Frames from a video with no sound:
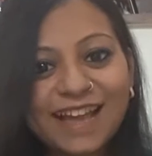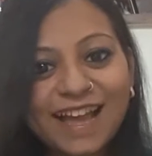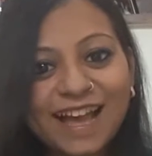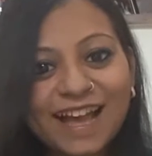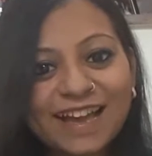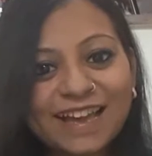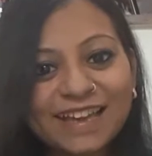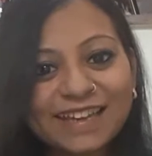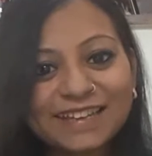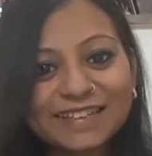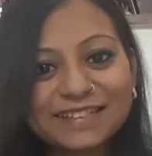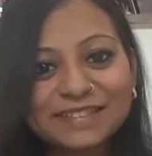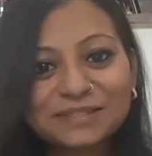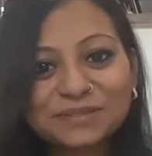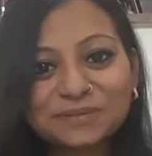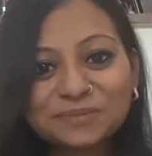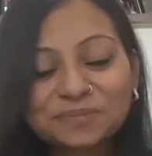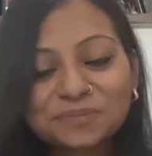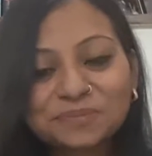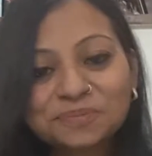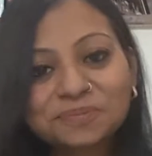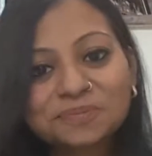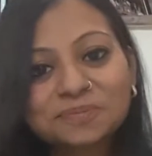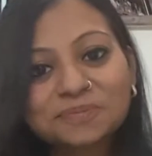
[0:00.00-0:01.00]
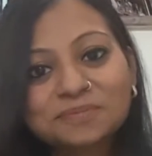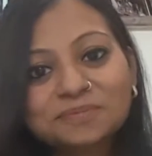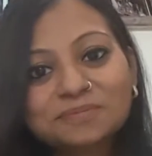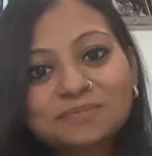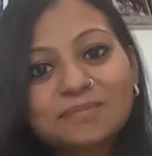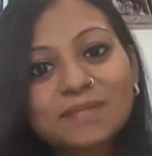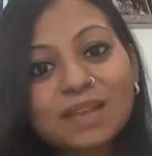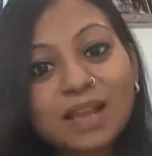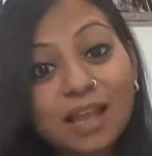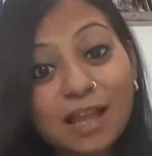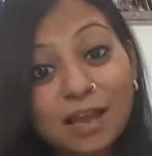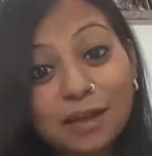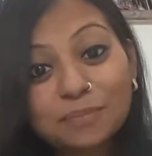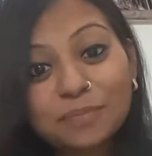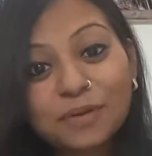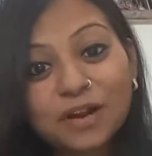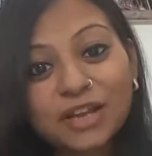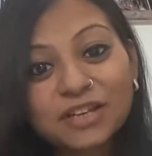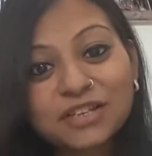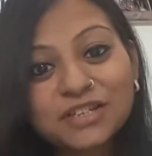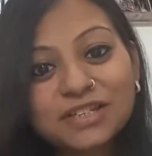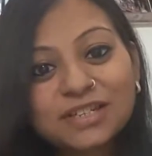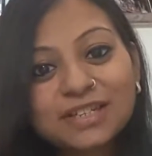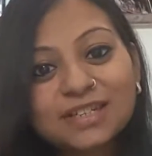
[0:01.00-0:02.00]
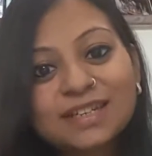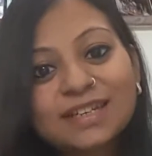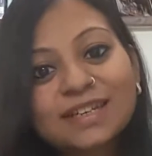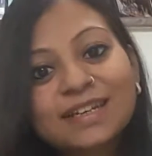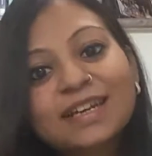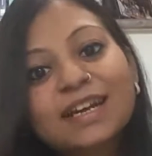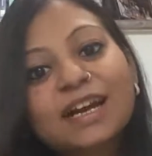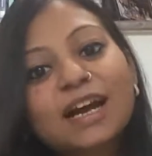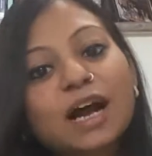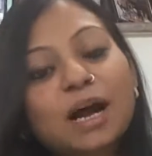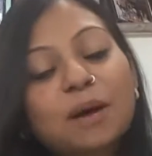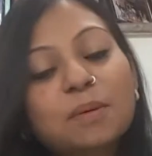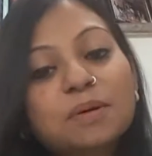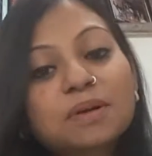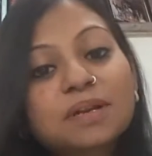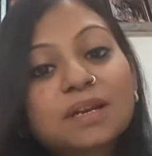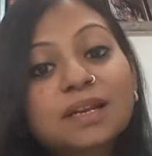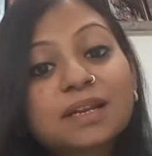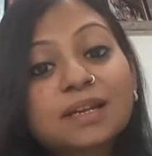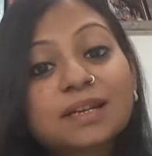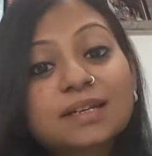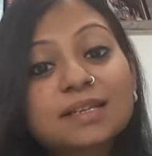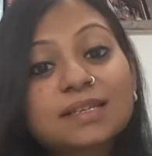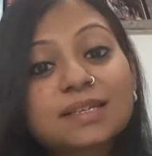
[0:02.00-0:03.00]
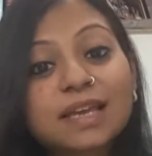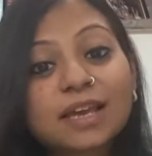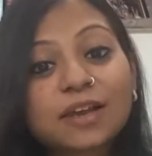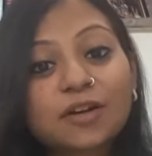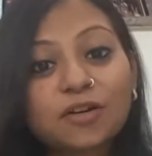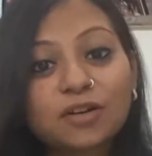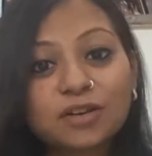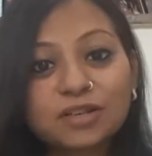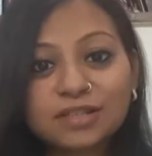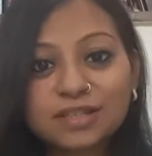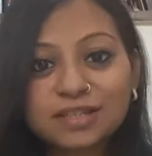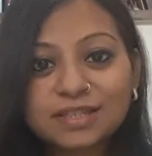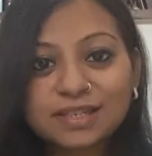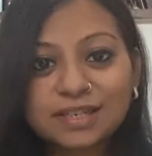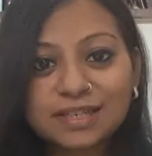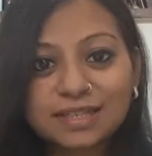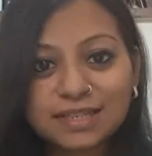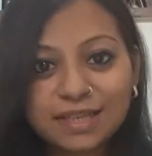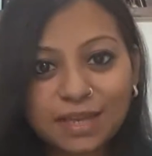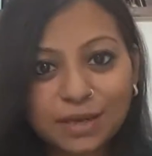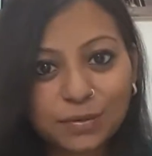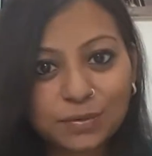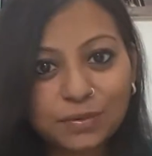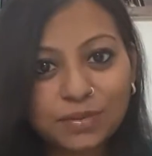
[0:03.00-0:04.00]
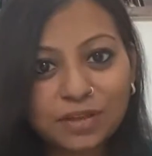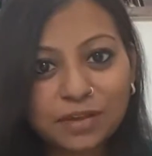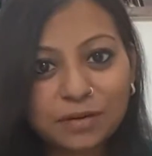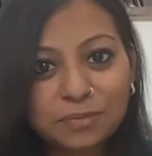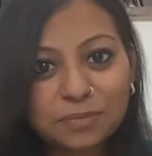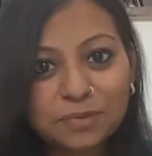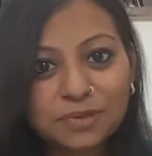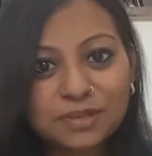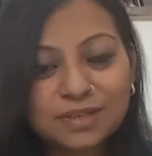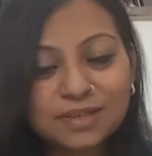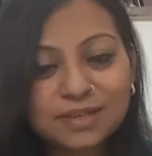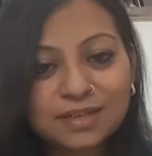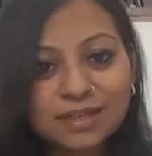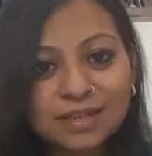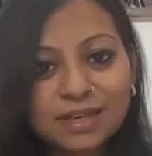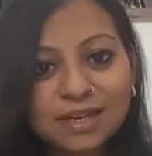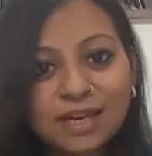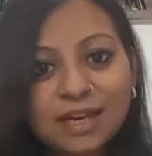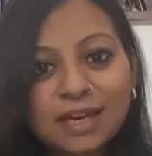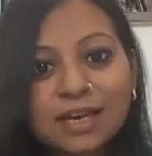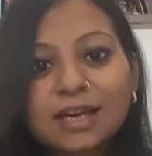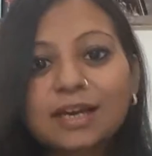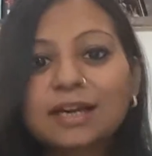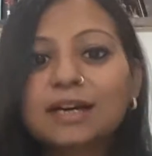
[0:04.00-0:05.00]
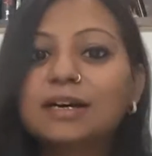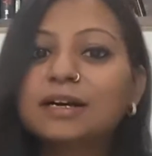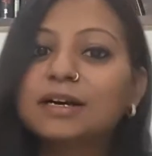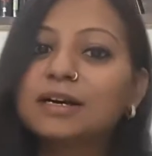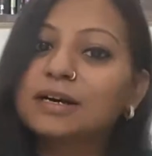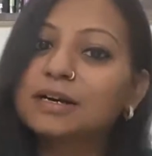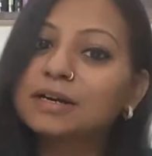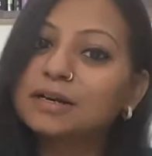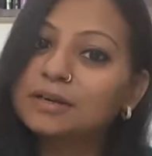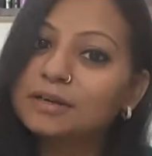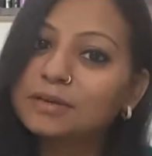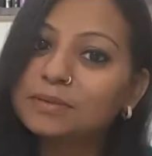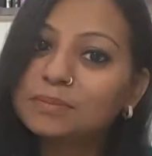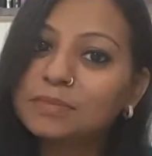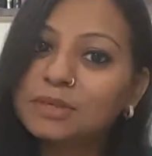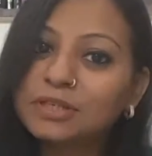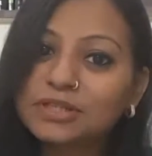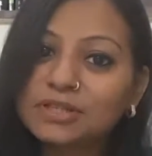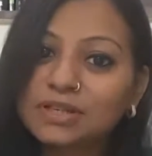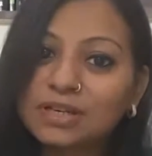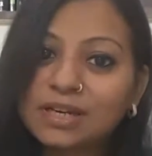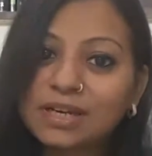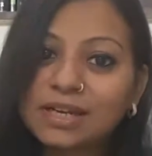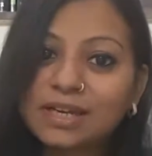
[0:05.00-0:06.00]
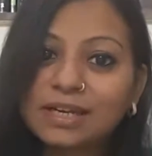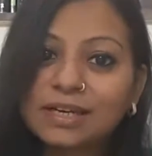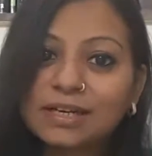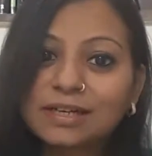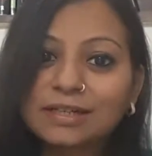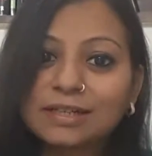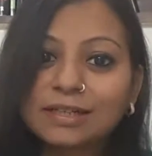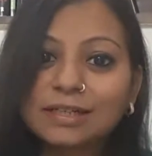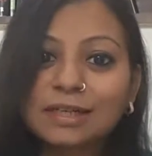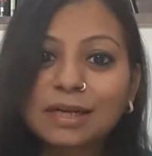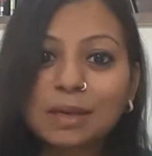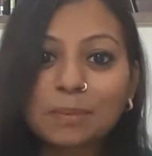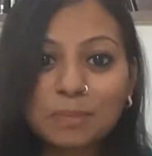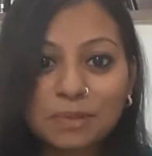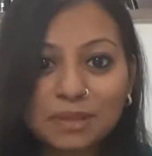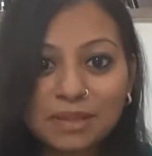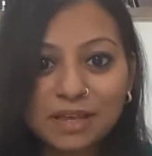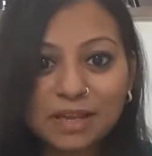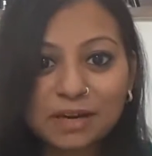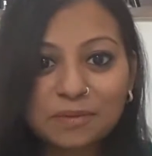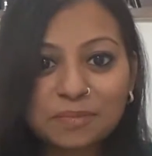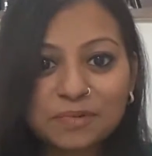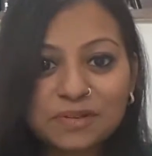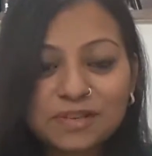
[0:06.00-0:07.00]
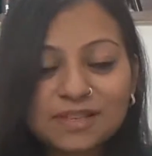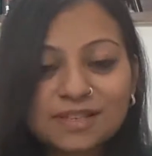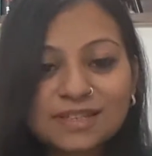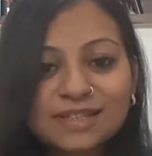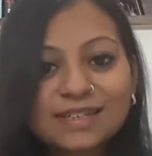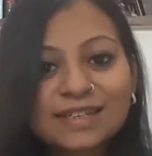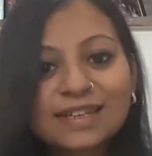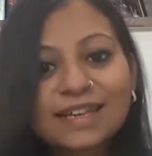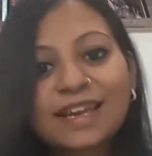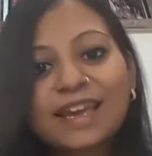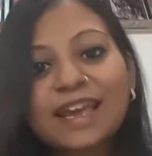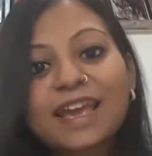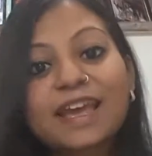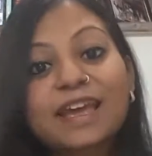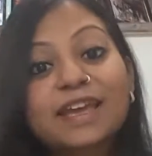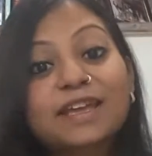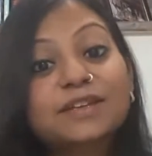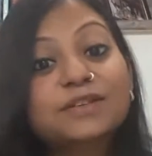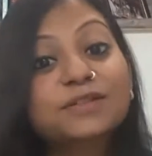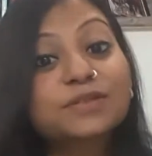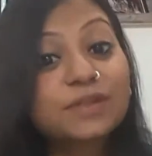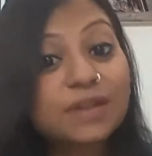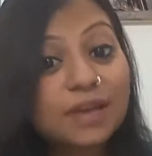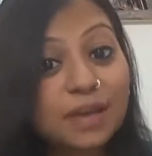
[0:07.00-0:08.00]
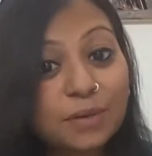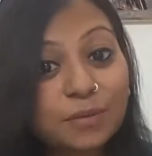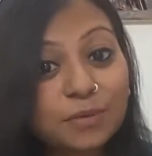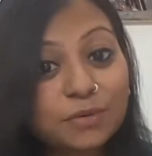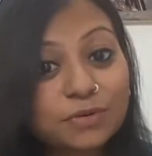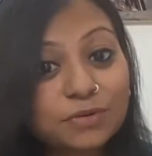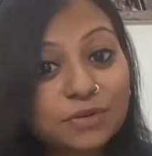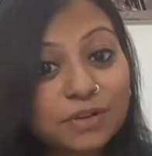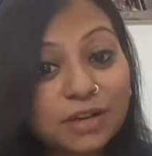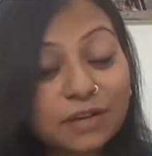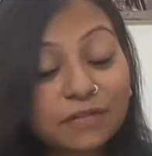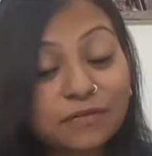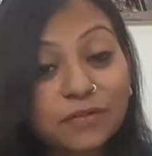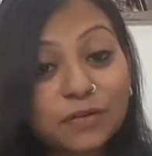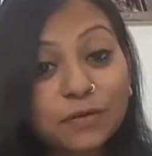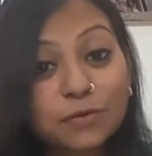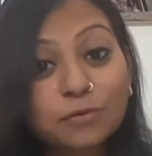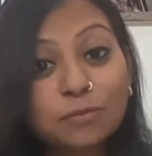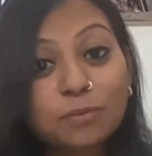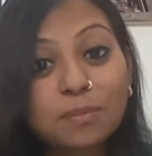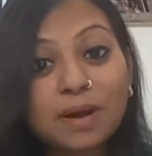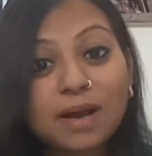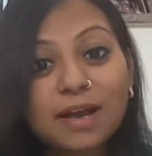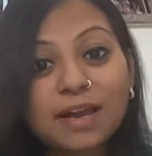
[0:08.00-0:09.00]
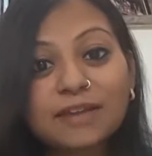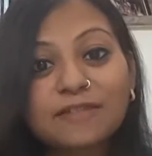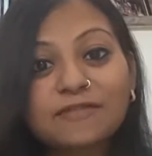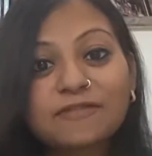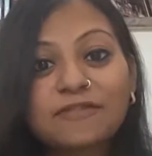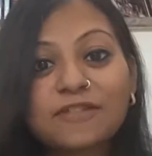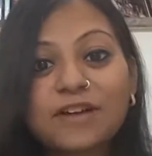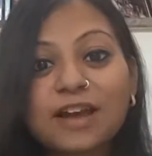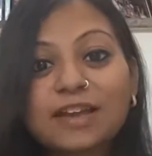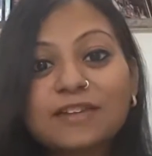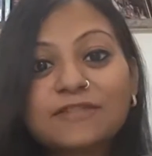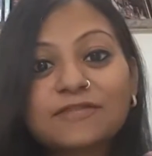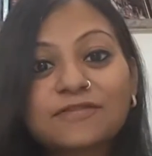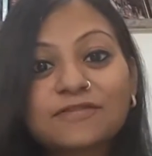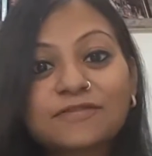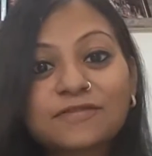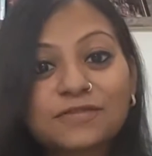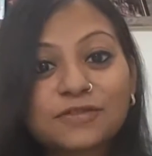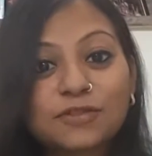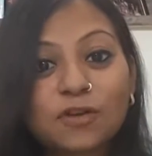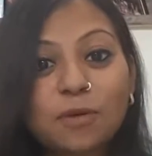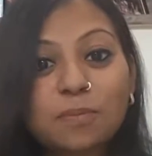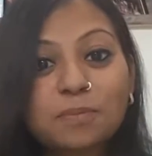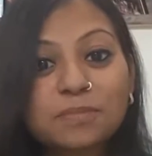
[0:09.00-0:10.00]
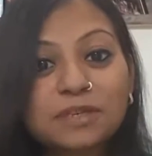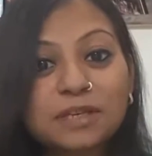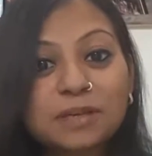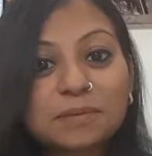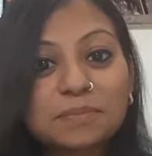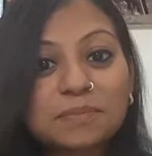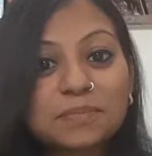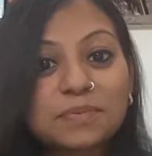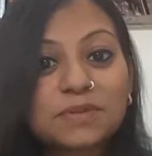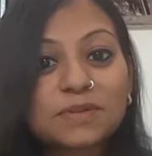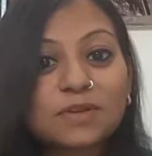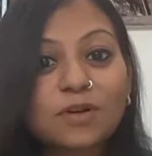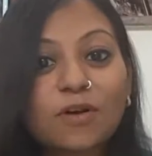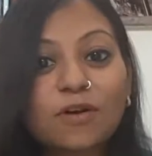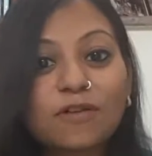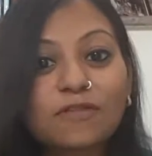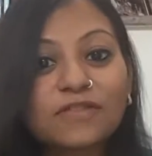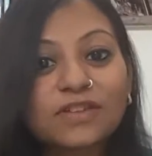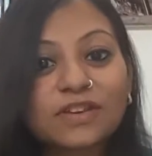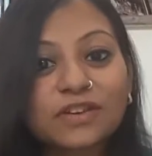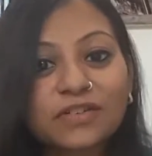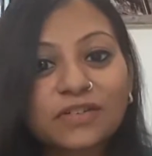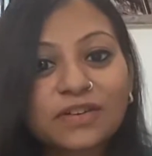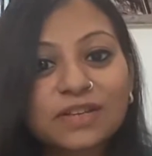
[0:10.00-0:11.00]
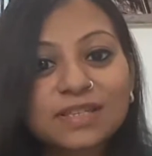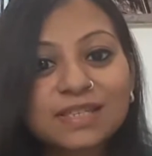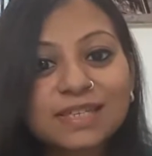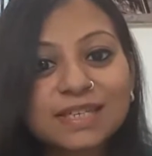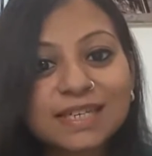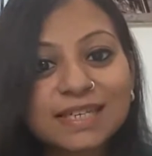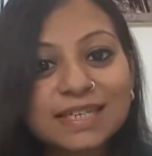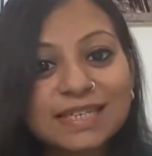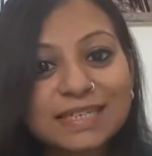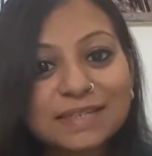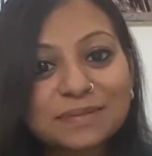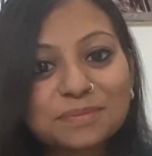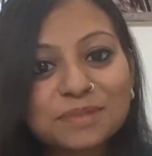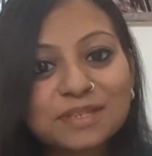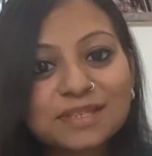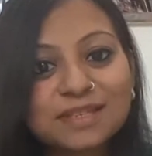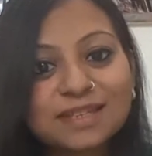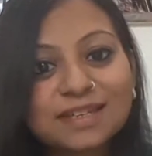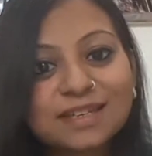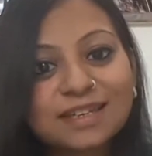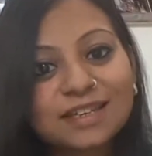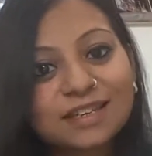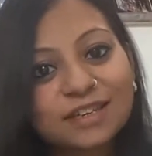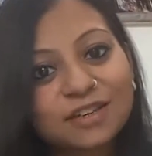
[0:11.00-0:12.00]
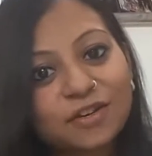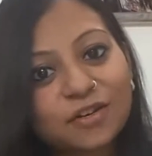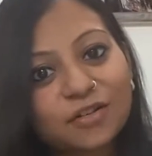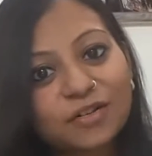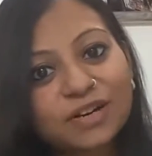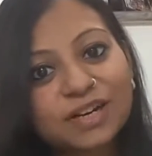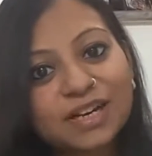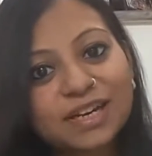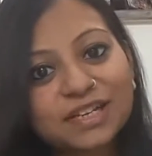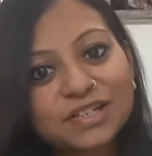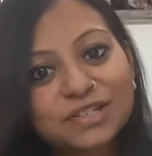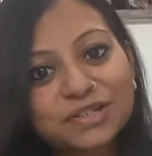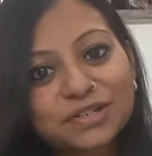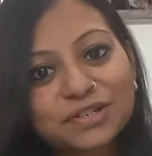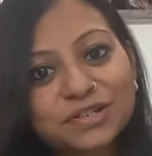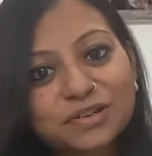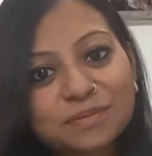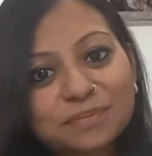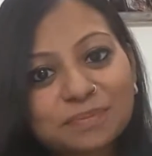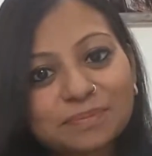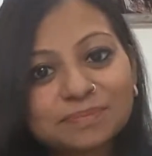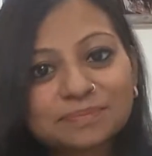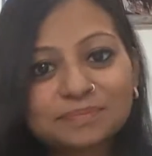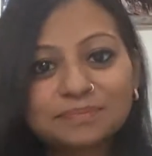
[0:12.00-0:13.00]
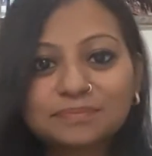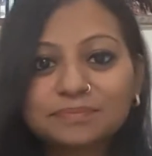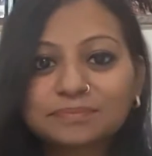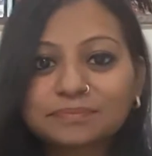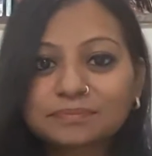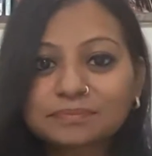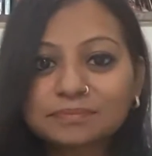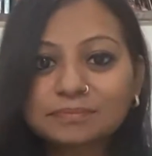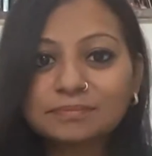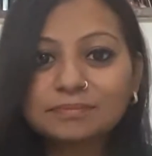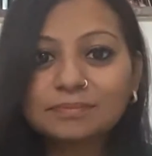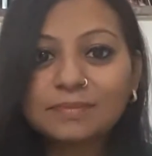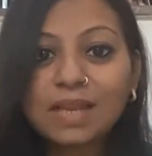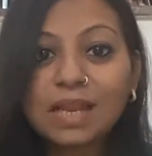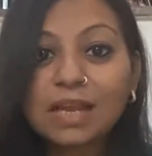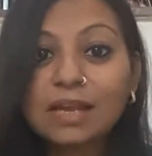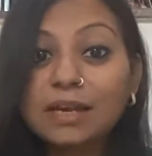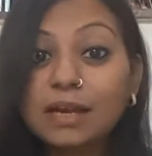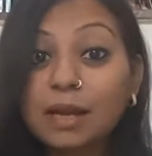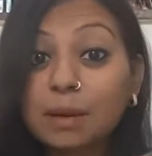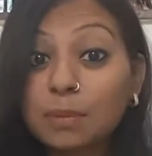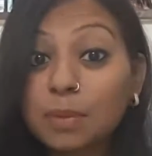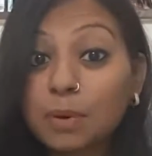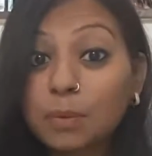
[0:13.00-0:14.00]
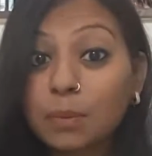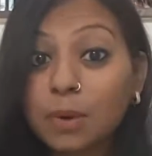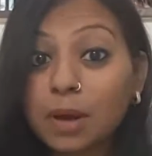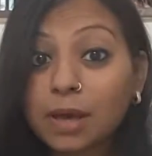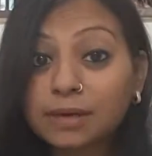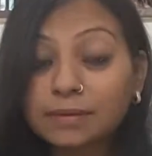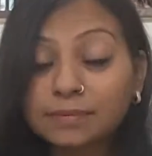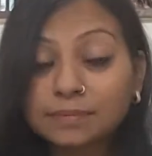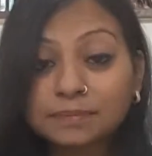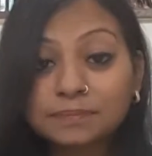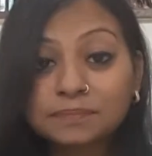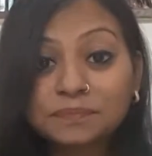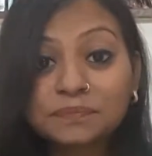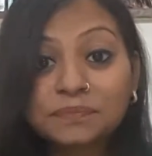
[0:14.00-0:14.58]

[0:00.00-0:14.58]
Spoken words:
Hi, I'm Prachi. I'm a clinical psychologist and psychotherapist, majorly a couple therapist. And today I want to give you my 5 top tips of increasing intimacy in your relationship. Number one,